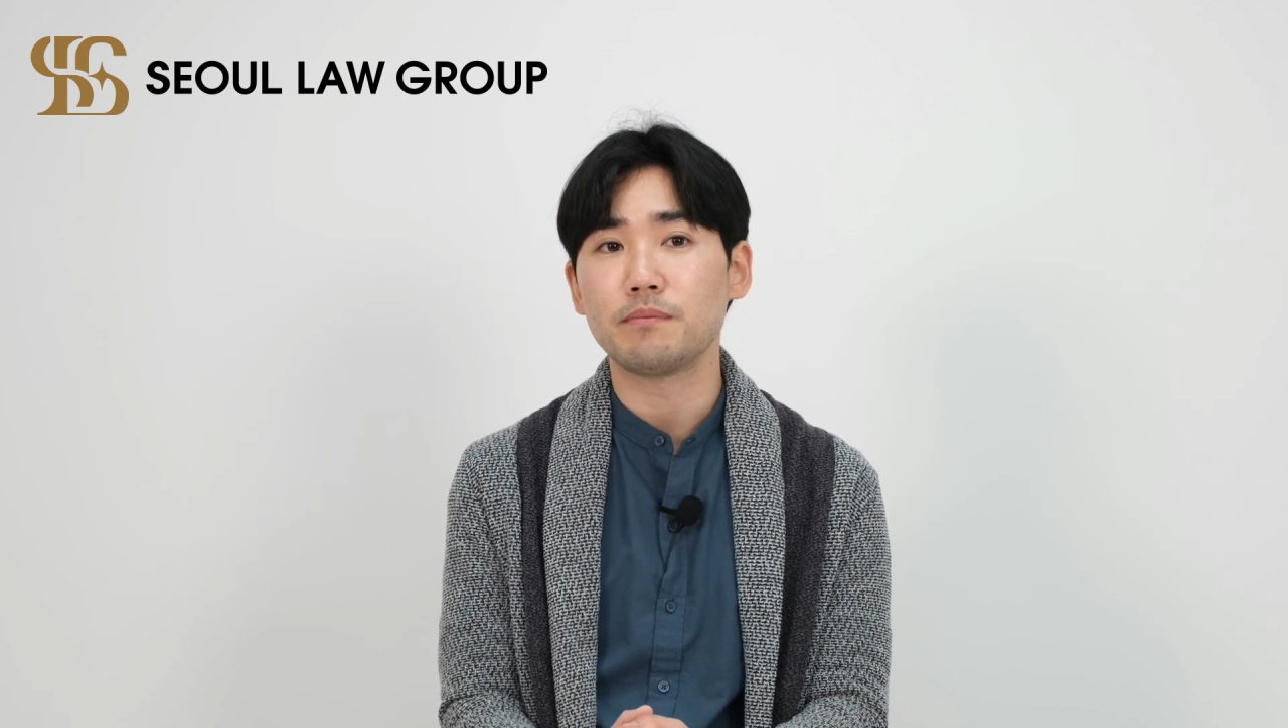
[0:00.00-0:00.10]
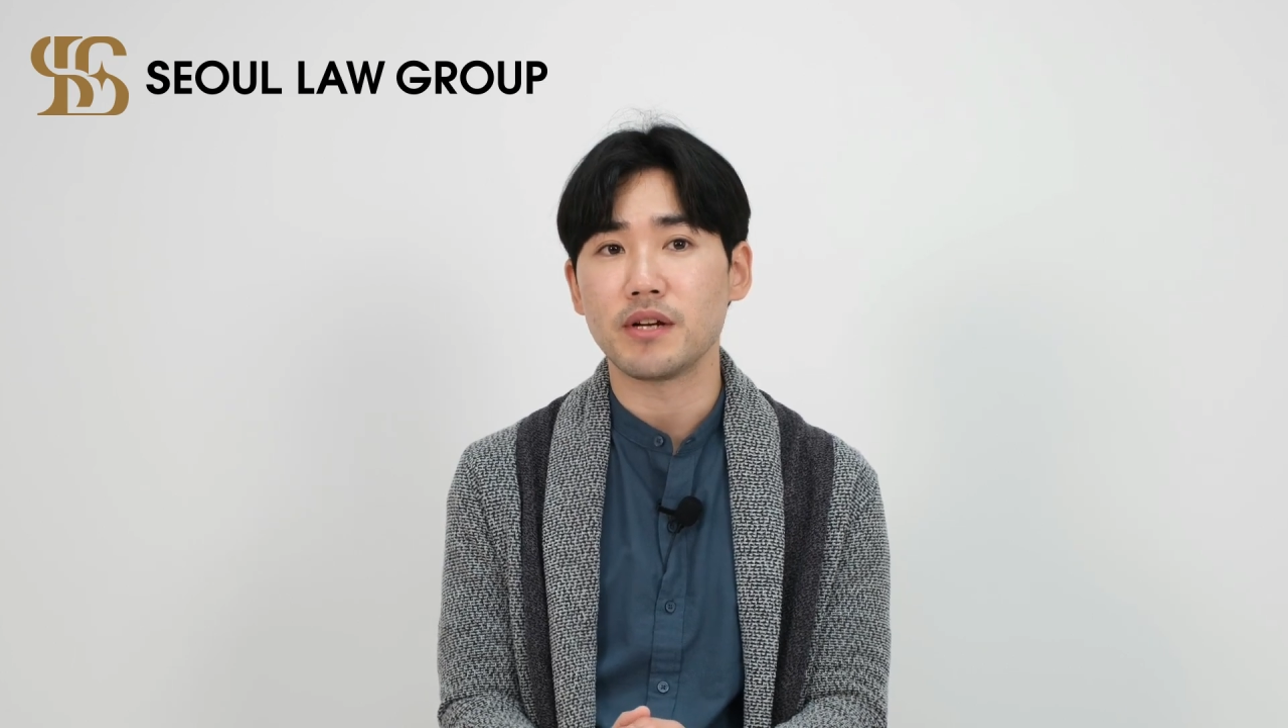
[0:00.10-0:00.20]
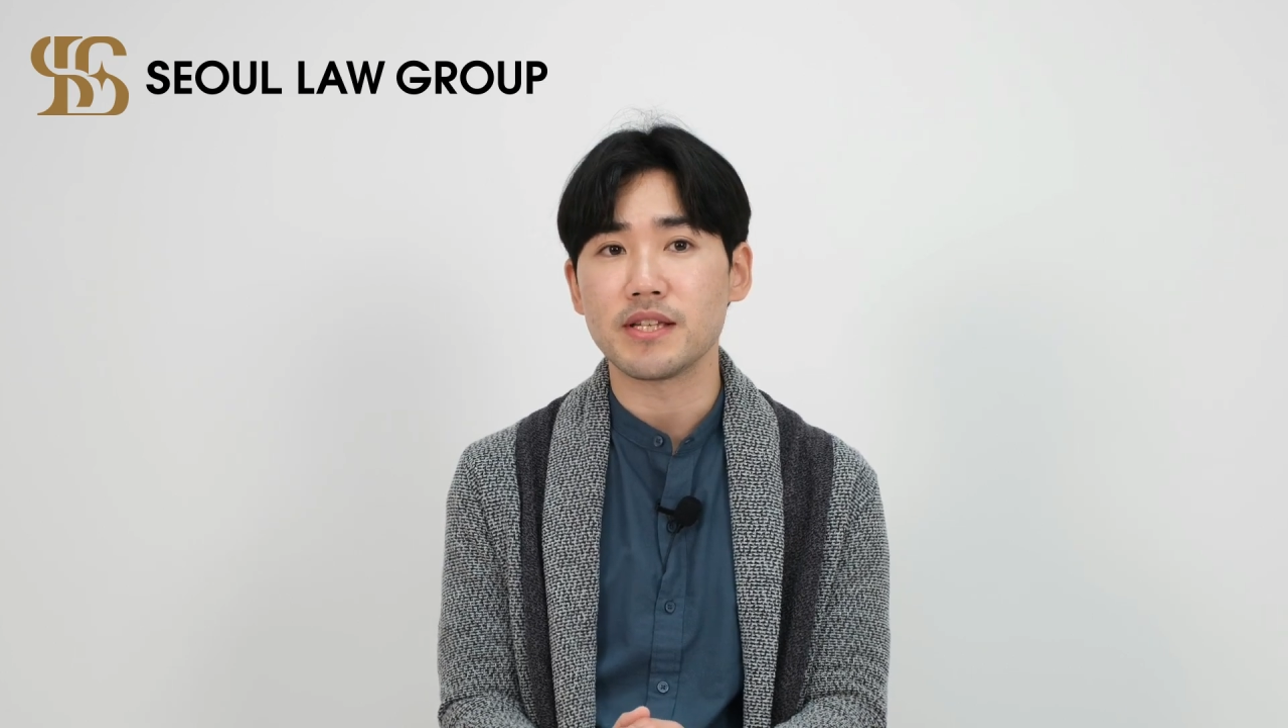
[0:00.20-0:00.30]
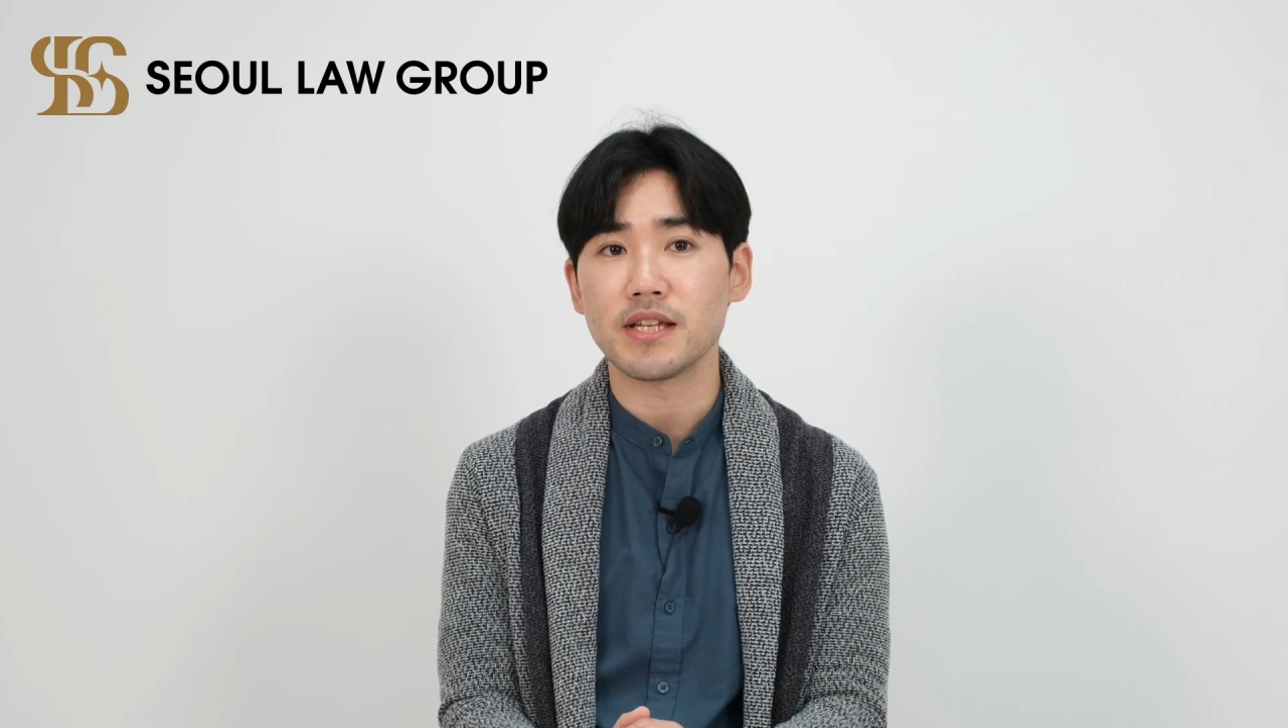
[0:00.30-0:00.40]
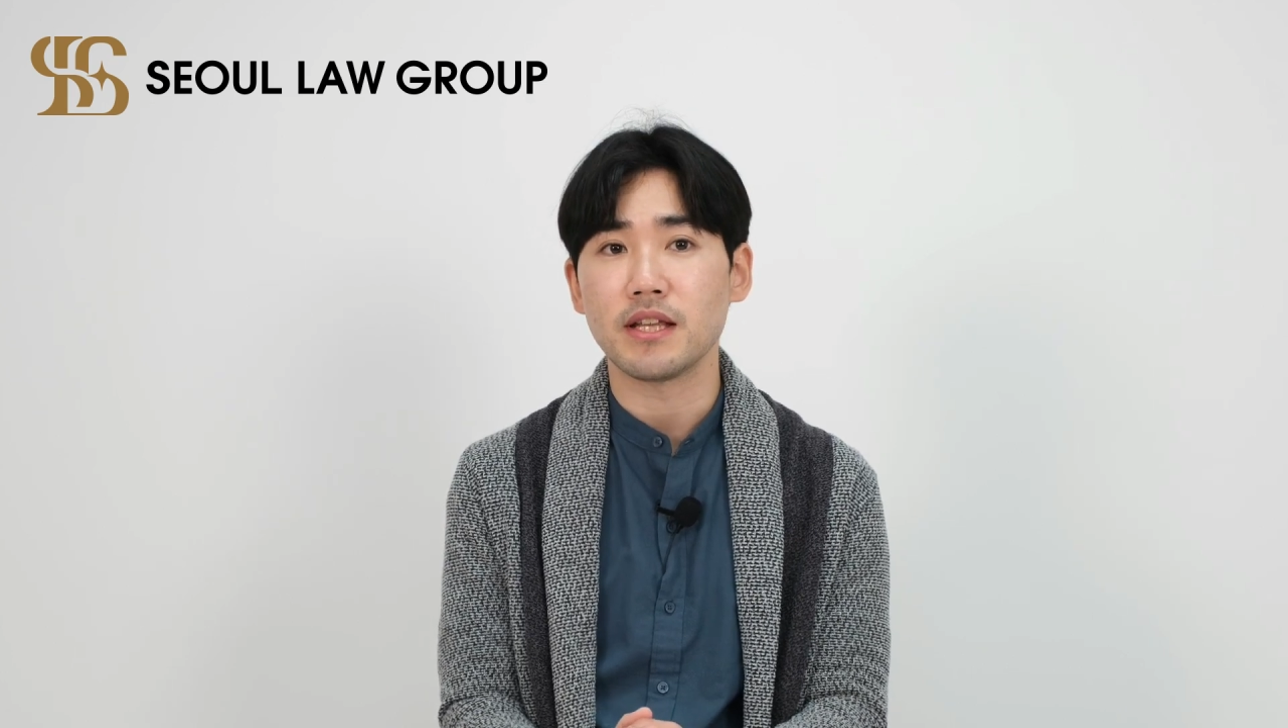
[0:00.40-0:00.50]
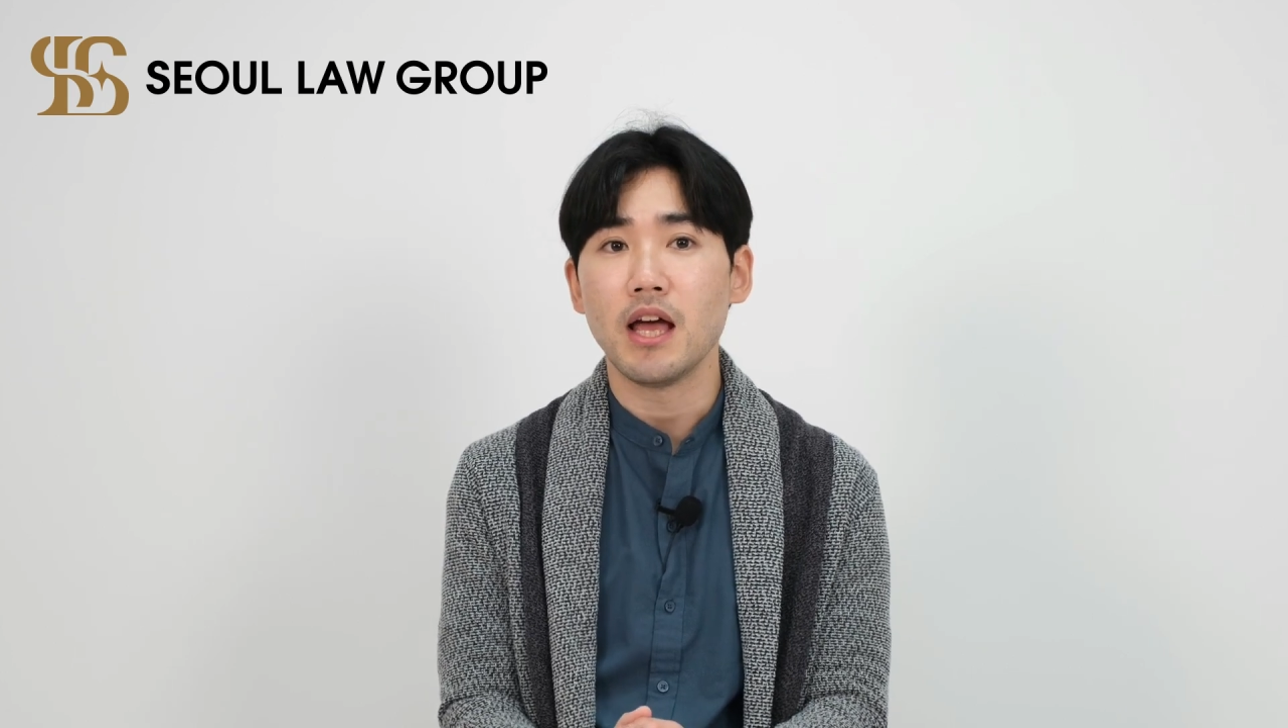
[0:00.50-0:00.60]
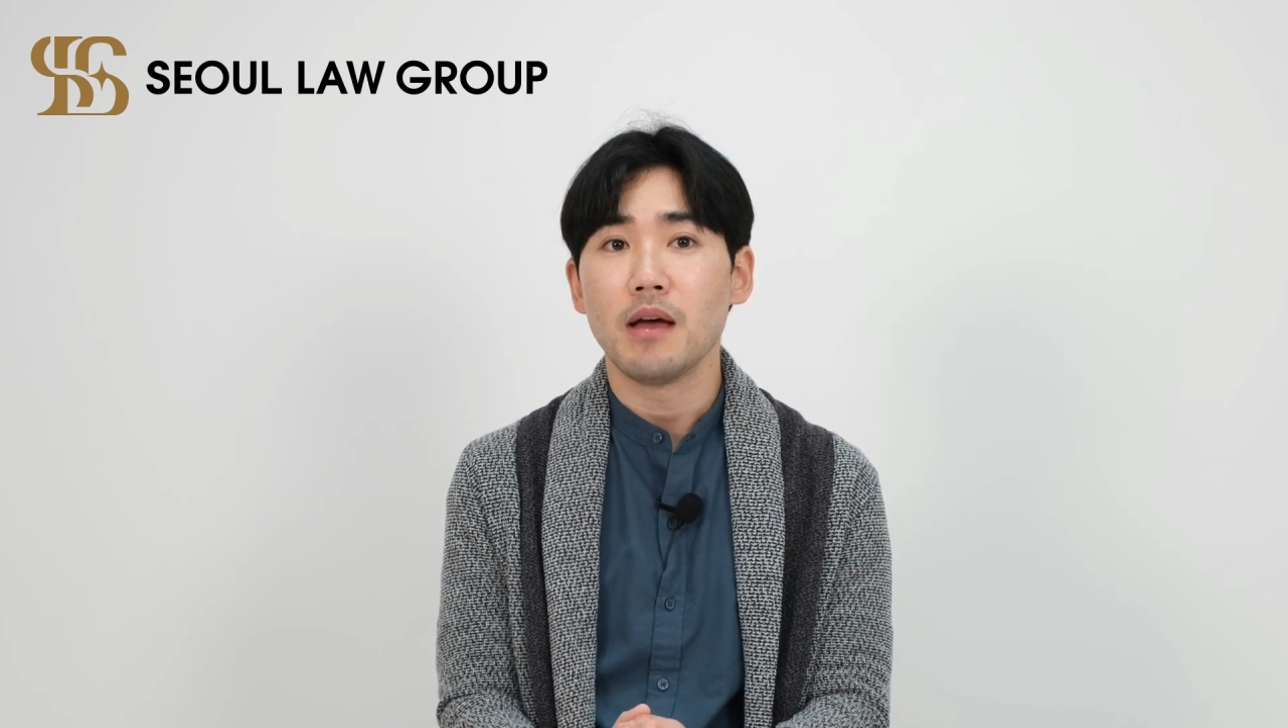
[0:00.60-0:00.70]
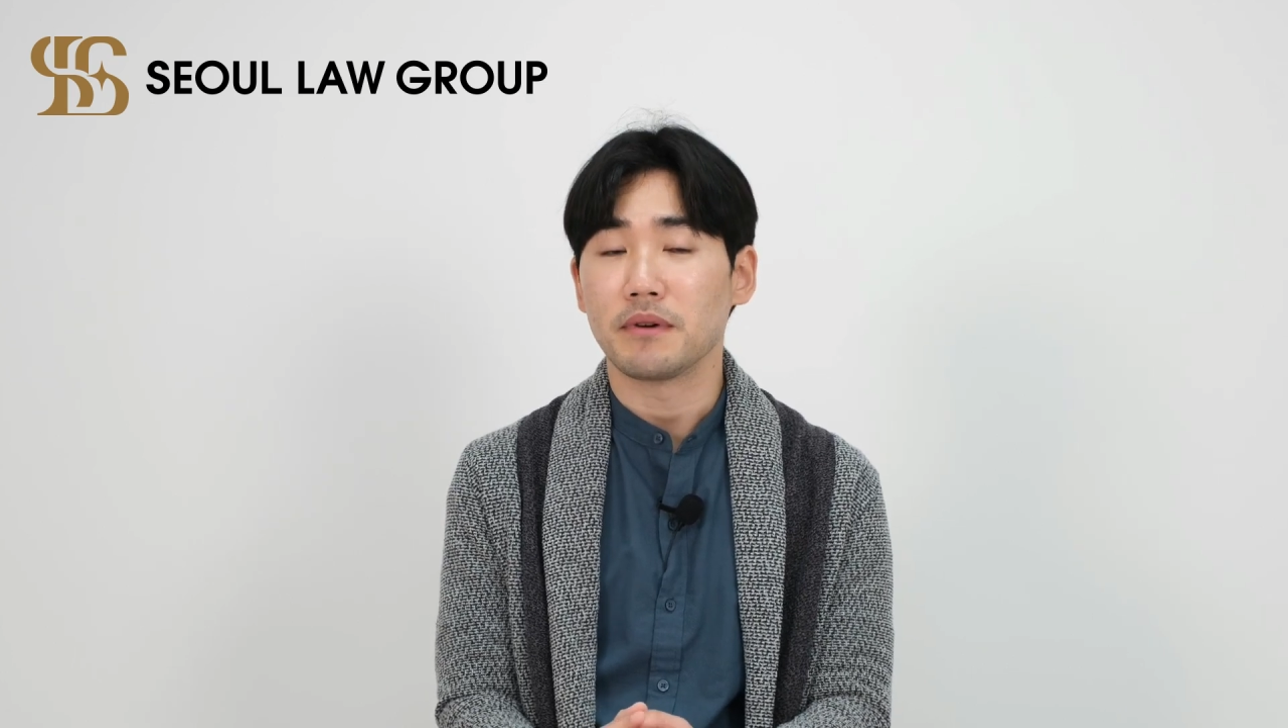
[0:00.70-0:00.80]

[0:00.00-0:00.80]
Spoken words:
prison